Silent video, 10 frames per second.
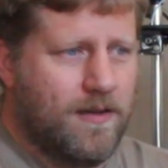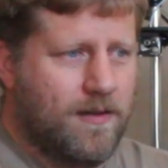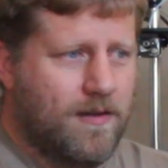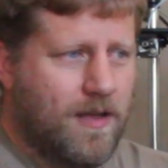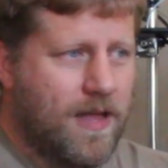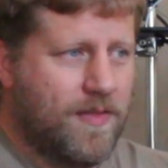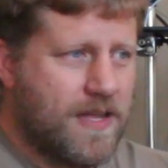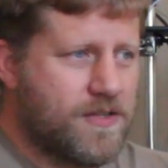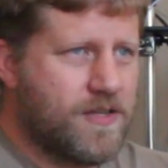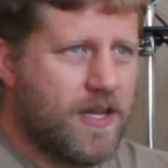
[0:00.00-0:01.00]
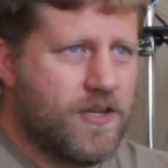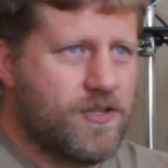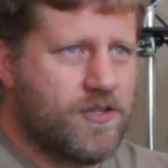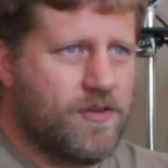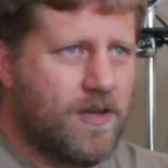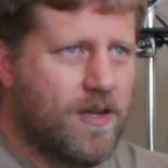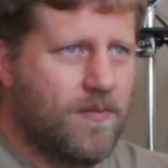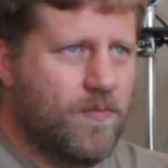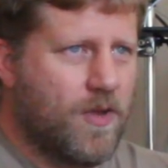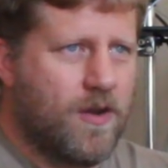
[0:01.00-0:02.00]
At that stage,
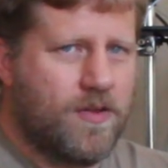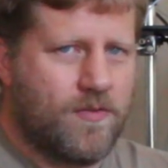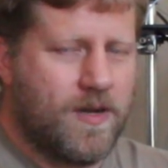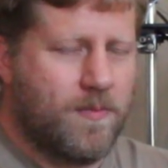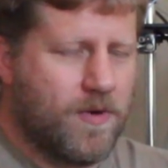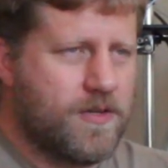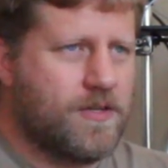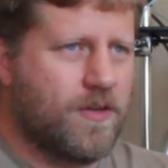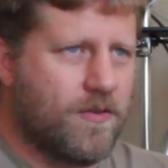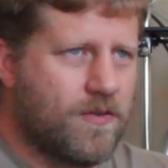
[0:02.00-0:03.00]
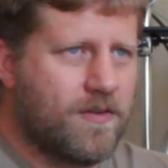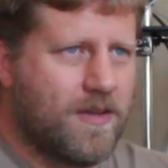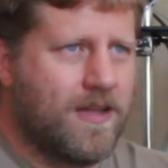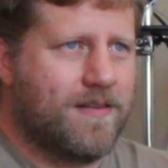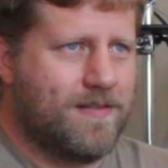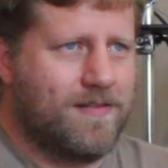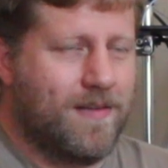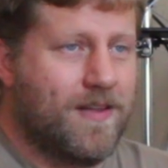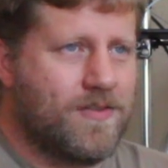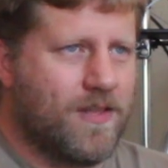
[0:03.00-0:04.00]
the only 3D printers you could get
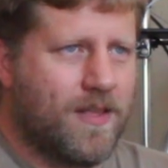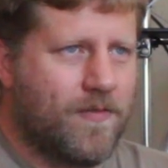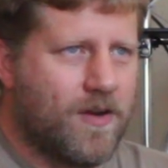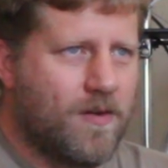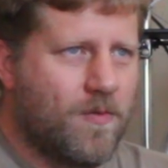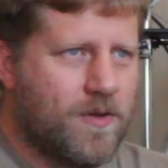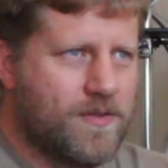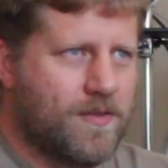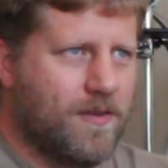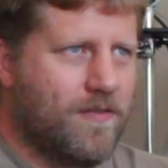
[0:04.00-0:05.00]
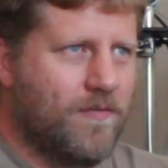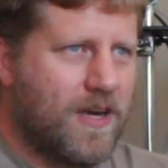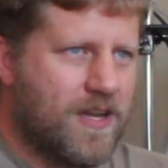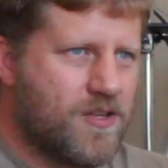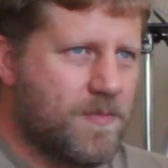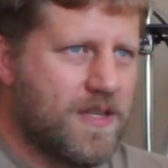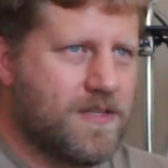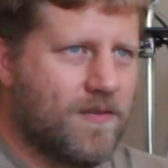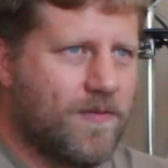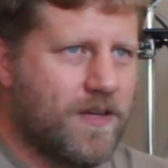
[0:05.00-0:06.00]
in South Africa was the very
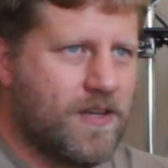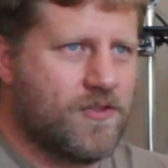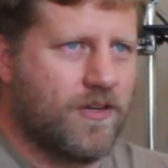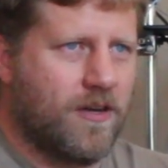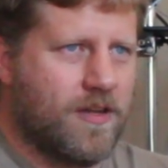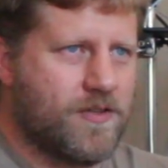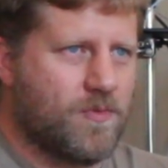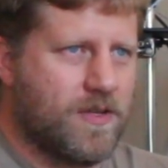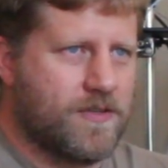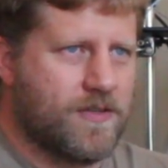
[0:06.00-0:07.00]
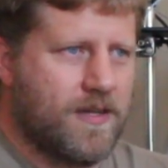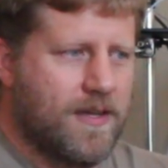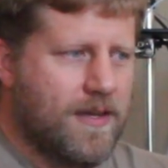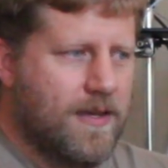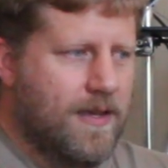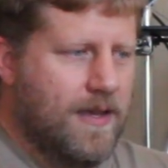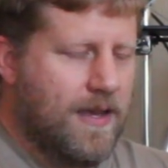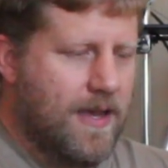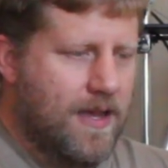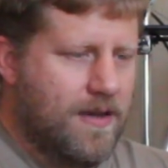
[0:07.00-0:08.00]
expensive industrialized ones,
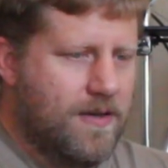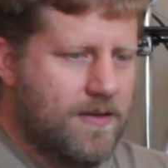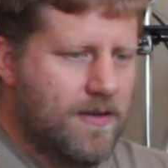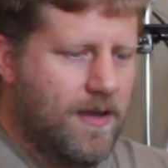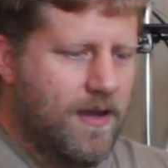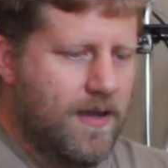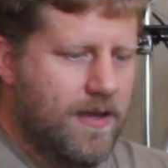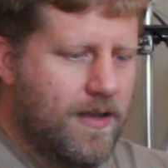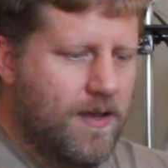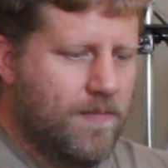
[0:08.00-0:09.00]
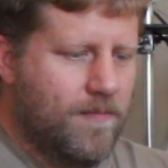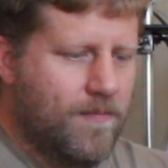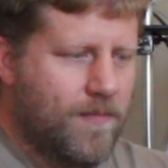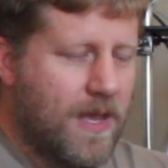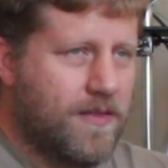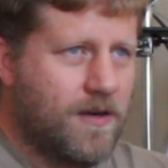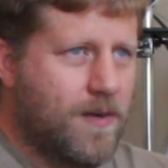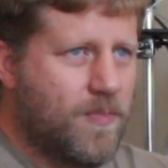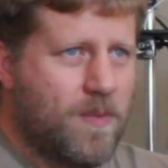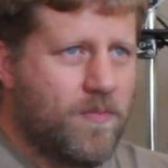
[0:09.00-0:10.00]
and the
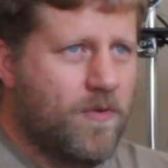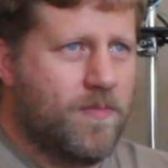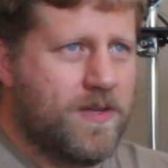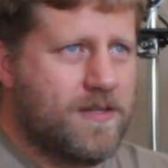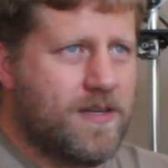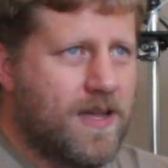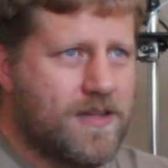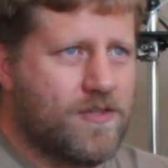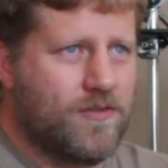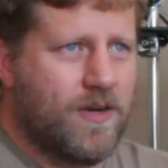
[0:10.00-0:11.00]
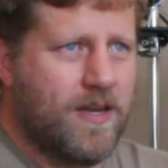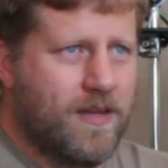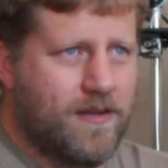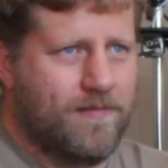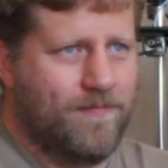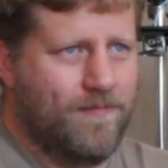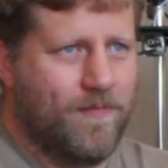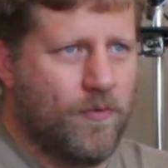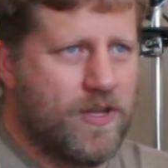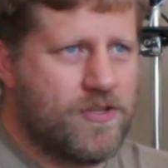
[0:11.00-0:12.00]
RepRap movement hasn't really
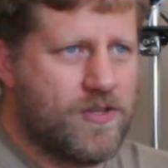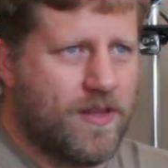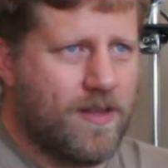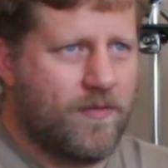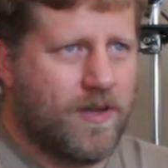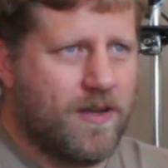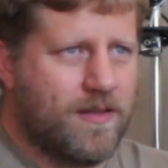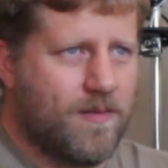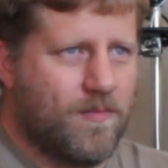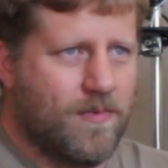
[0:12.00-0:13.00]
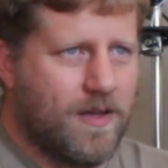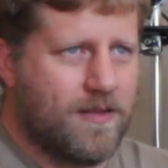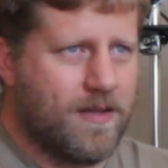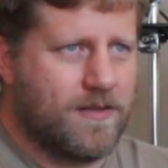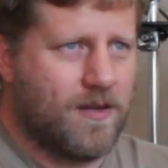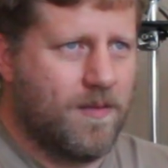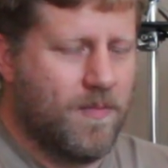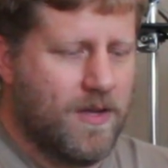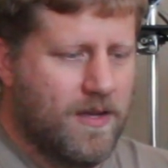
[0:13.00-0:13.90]
reached South Africa at that time.